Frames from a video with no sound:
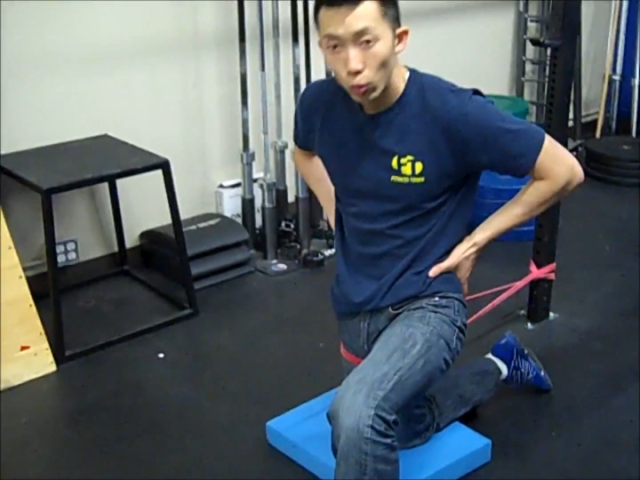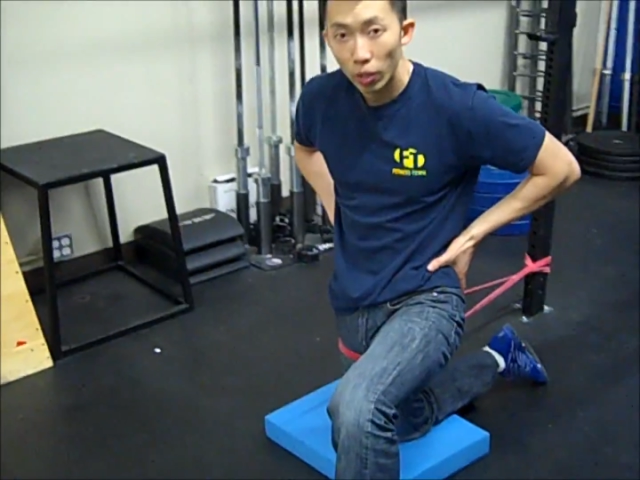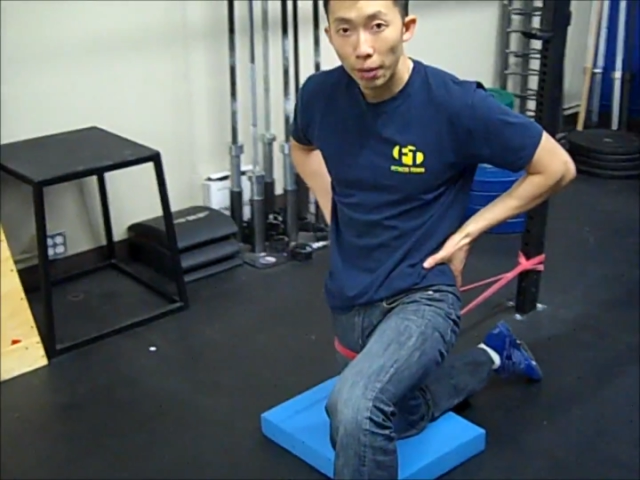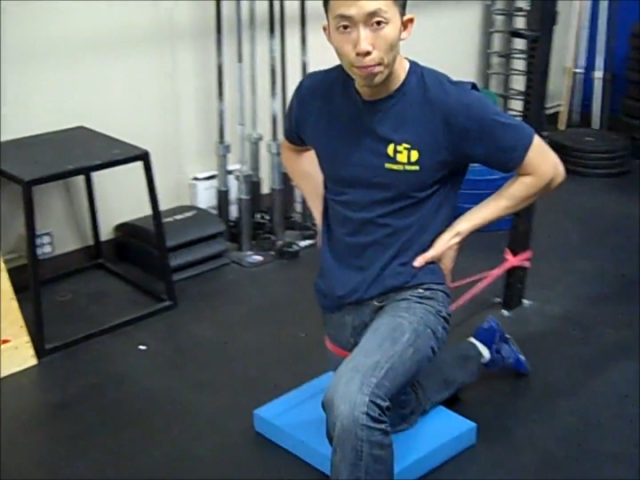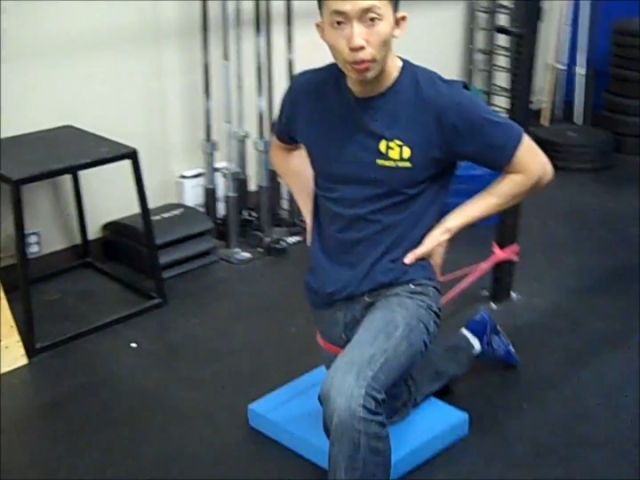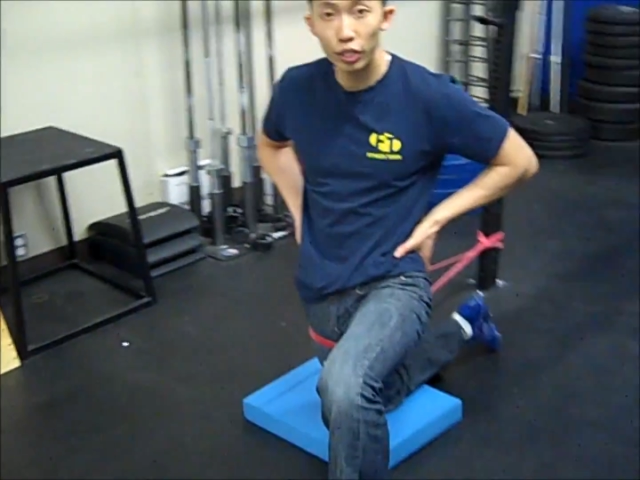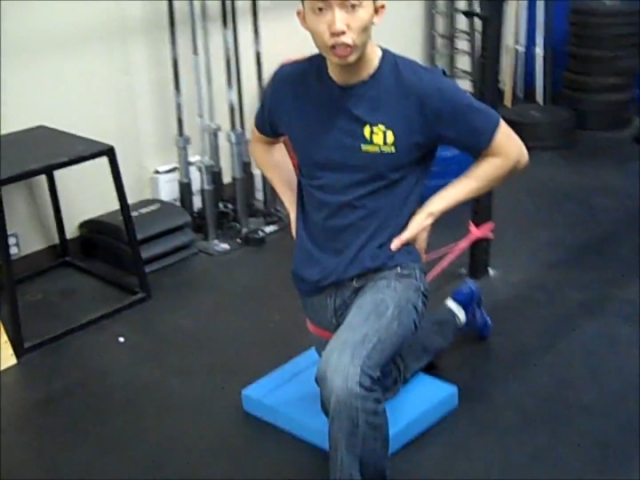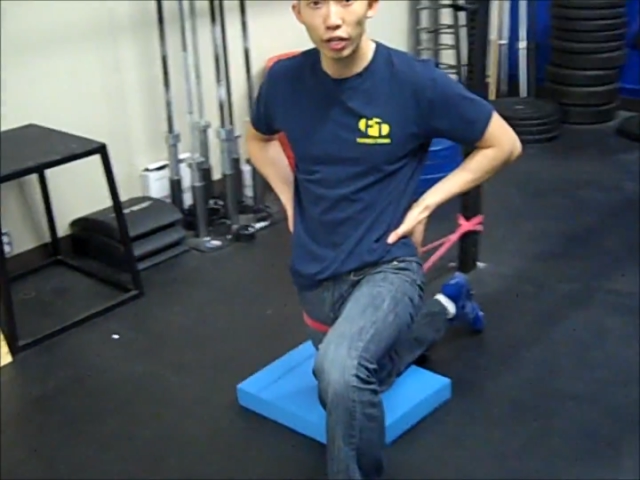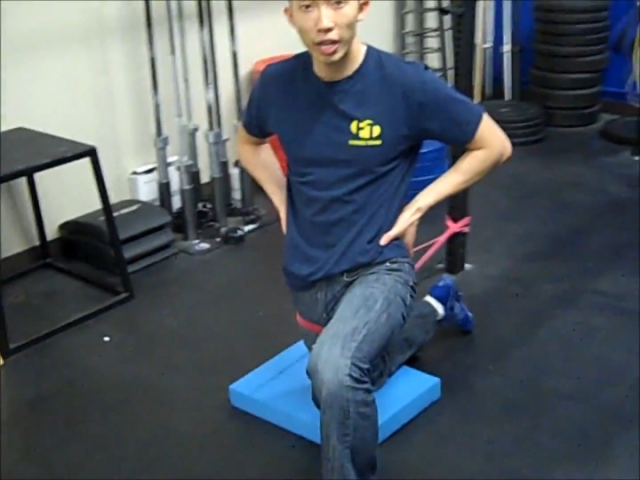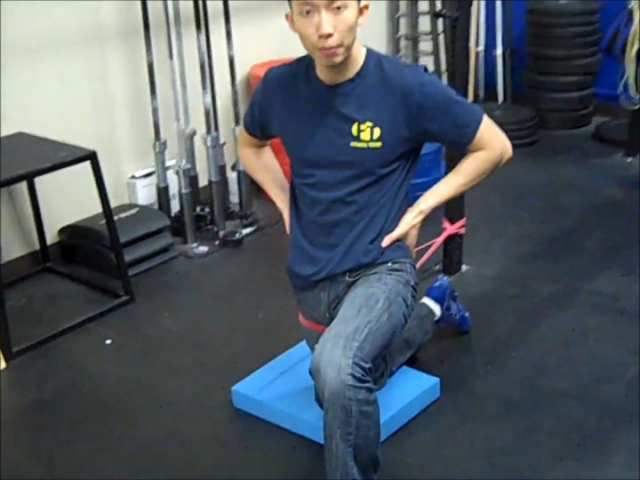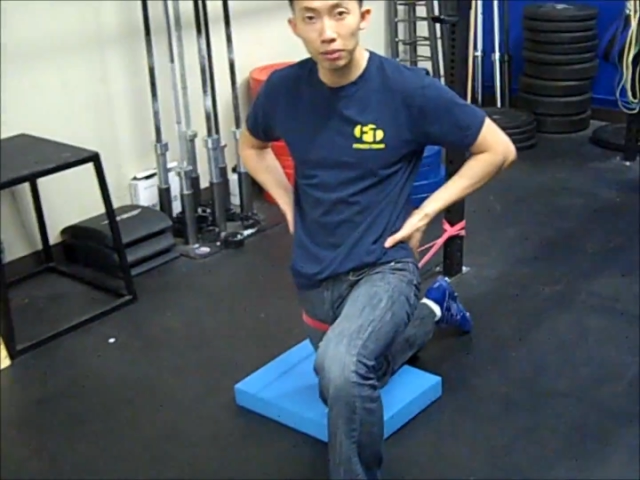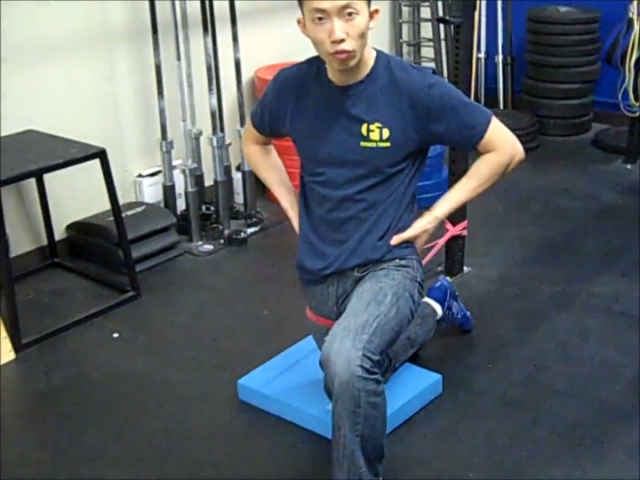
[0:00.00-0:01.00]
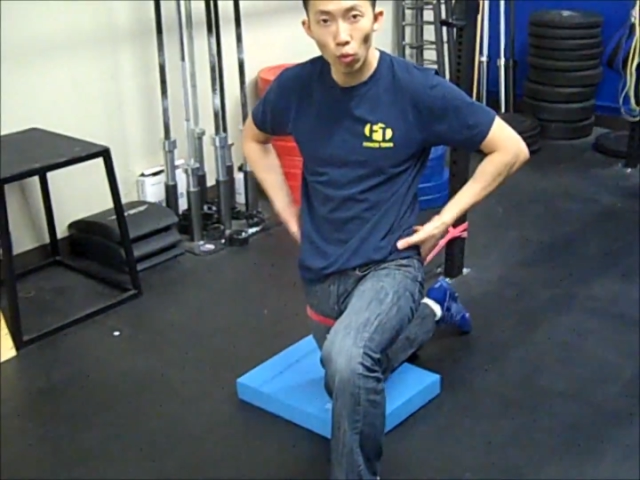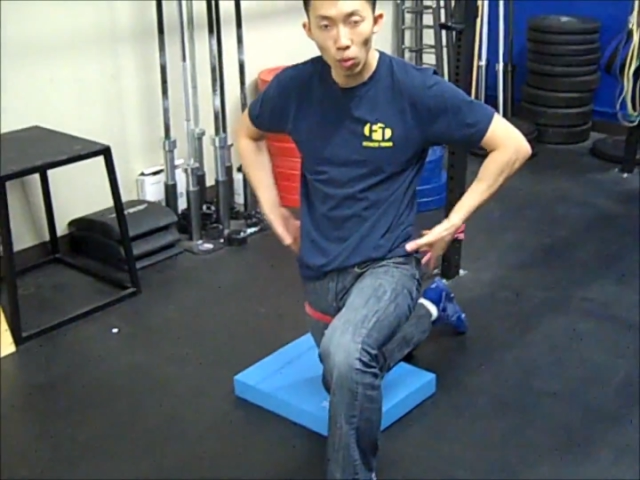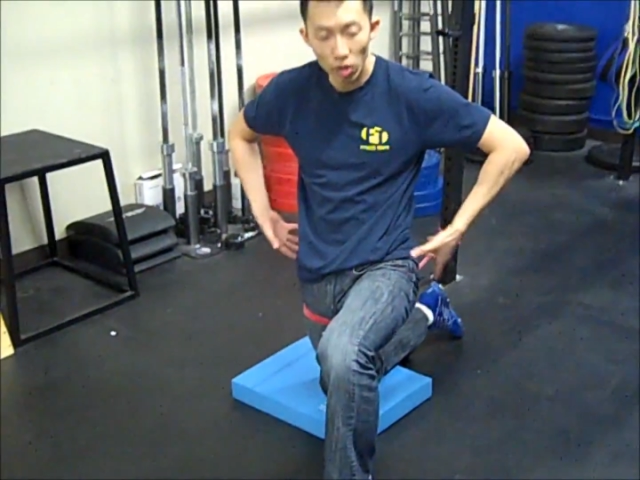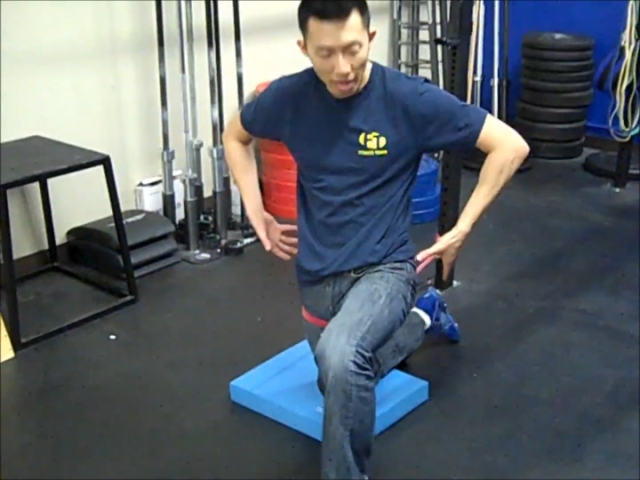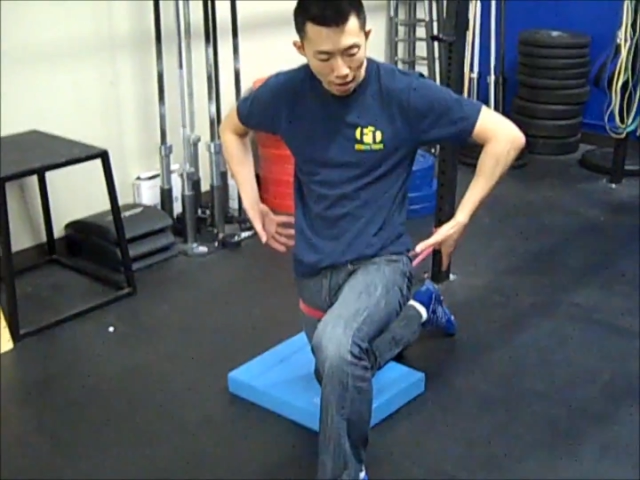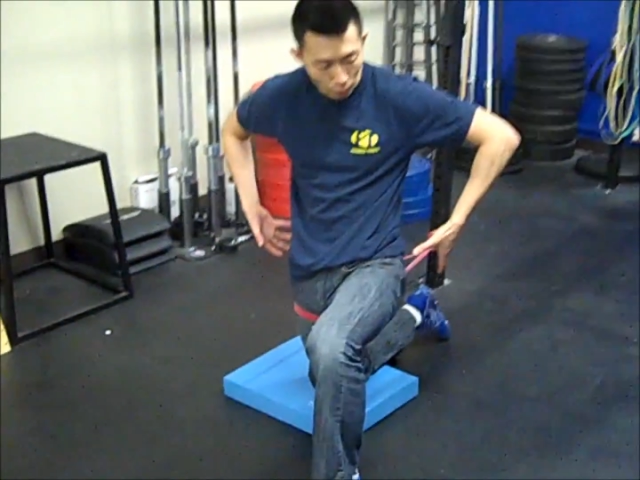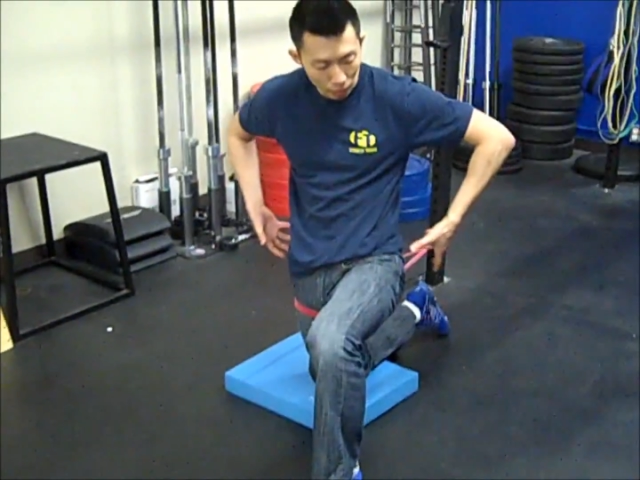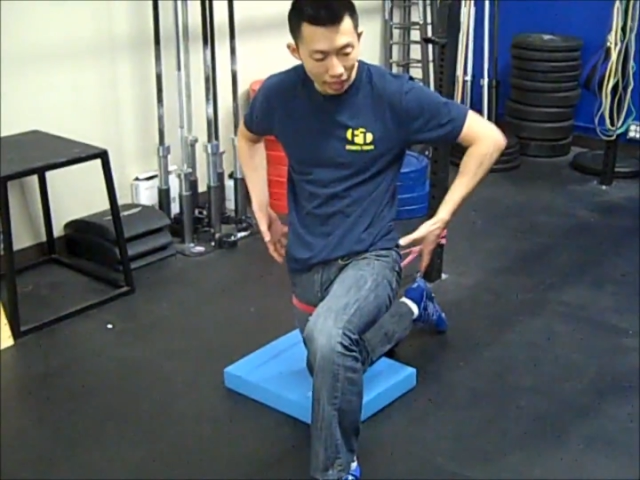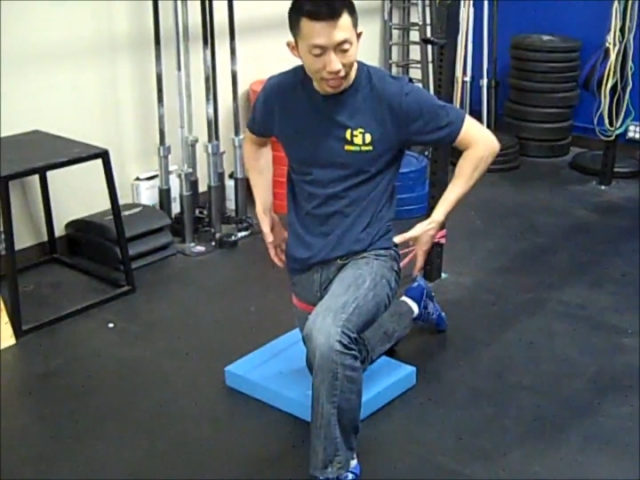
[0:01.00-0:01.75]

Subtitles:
you want to push your hips forward and